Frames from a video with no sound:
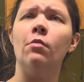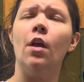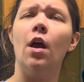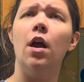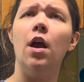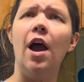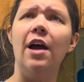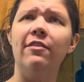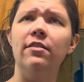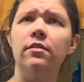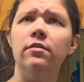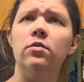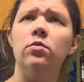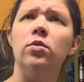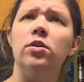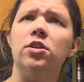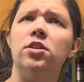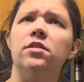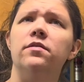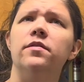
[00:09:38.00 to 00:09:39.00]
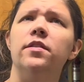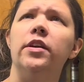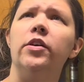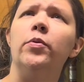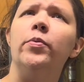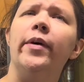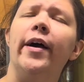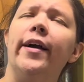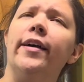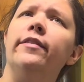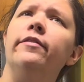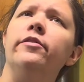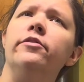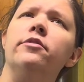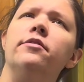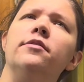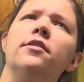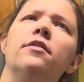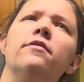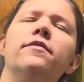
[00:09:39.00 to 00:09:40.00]
Have you ever watched a video back of
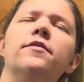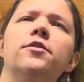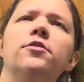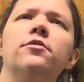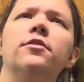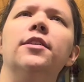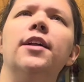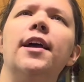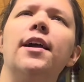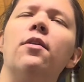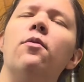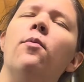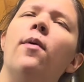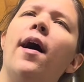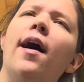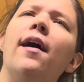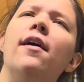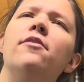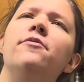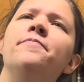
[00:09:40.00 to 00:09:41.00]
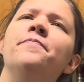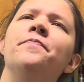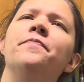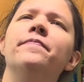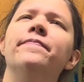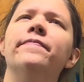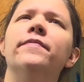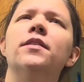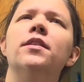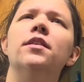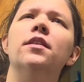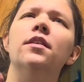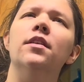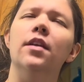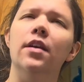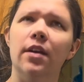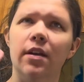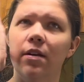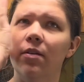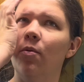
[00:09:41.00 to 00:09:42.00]
yourself and you're like, wow,
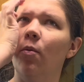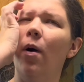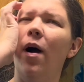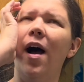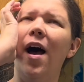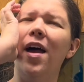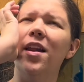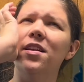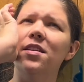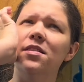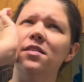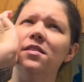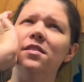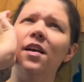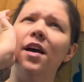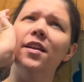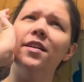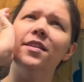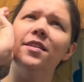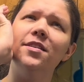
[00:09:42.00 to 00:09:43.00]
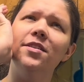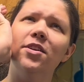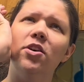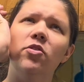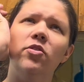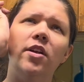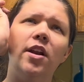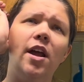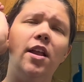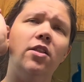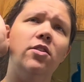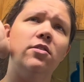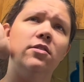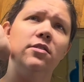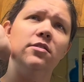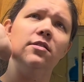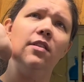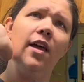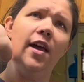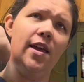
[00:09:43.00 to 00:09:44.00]
I didn't know that I
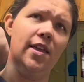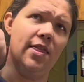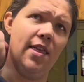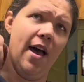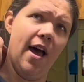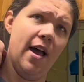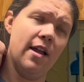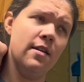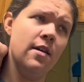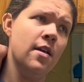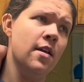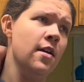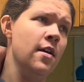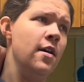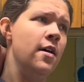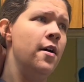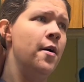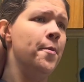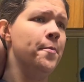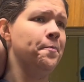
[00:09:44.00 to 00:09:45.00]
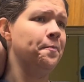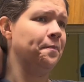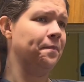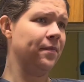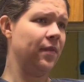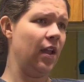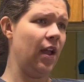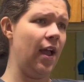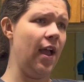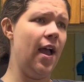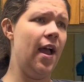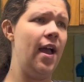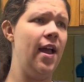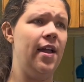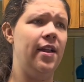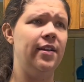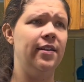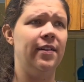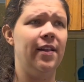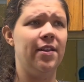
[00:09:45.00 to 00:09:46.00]
looked like that.
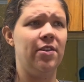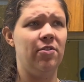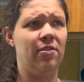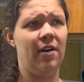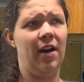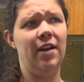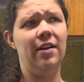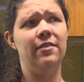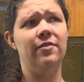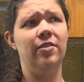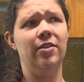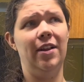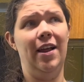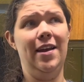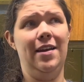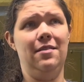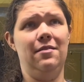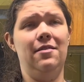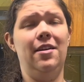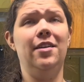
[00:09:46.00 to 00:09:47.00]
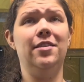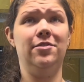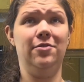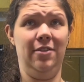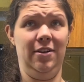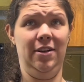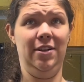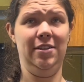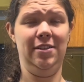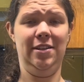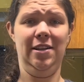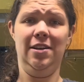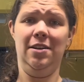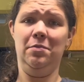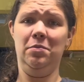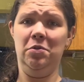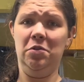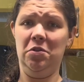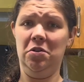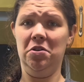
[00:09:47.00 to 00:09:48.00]
And then you kind of were like, okay, so I need to stand up
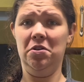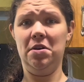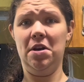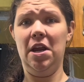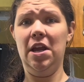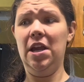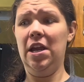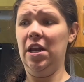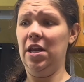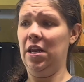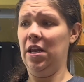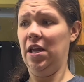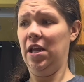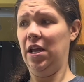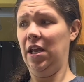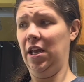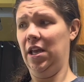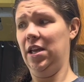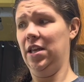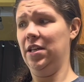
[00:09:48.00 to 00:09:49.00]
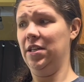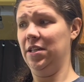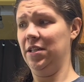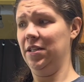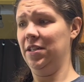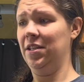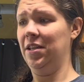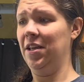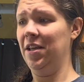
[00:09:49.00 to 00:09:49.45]
straight and